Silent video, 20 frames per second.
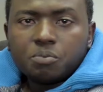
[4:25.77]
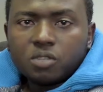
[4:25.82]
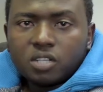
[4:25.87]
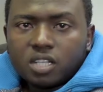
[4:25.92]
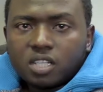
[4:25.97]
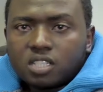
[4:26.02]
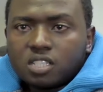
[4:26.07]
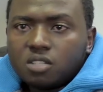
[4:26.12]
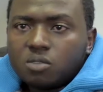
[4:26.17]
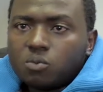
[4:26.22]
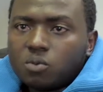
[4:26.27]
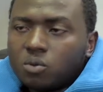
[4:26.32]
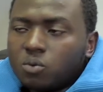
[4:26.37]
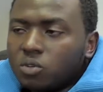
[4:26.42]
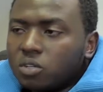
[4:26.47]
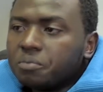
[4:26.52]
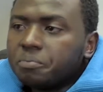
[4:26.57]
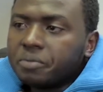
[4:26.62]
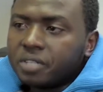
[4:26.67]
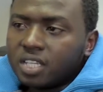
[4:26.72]
production, we
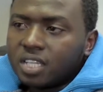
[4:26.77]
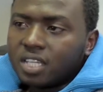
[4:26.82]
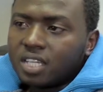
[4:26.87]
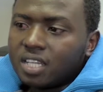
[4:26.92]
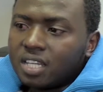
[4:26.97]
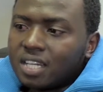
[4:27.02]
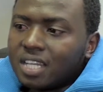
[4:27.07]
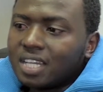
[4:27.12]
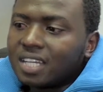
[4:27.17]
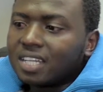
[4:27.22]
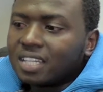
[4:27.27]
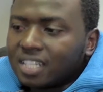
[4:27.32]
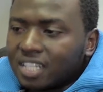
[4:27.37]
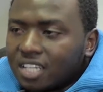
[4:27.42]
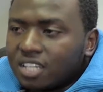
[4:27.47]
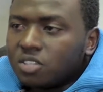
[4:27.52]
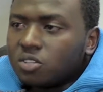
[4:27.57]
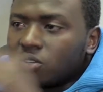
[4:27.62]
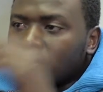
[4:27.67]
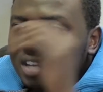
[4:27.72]
will bring in like
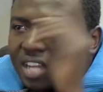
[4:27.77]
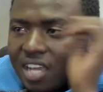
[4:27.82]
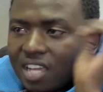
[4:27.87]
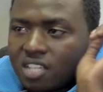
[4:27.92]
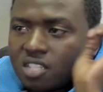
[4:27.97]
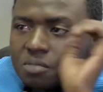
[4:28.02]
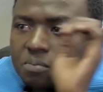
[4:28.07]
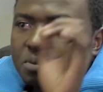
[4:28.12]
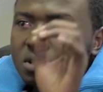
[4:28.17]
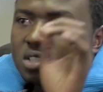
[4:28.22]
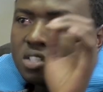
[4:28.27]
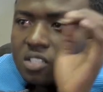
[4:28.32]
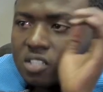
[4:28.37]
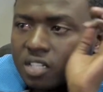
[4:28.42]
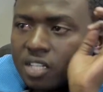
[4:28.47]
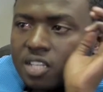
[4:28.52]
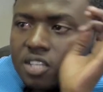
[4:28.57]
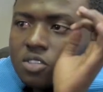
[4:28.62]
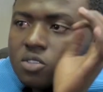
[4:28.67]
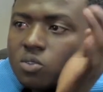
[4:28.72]
radio experts,
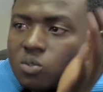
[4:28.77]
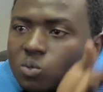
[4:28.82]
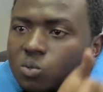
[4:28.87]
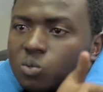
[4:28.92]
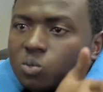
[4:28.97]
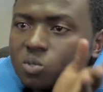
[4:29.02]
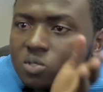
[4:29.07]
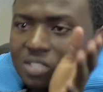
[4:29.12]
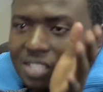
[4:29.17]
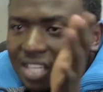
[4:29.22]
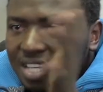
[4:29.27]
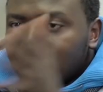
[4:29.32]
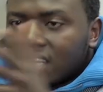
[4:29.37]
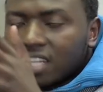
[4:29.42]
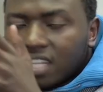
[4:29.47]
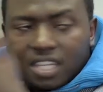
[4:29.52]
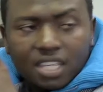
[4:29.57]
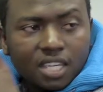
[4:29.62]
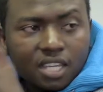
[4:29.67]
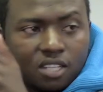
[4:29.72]
radio gurus
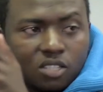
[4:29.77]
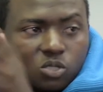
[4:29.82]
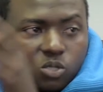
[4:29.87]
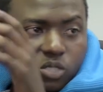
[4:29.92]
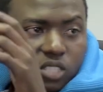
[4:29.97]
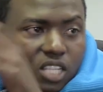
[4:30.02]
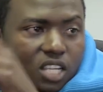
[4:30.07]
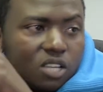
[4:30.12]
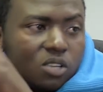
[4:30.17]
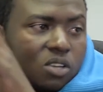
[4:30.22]
in here to tell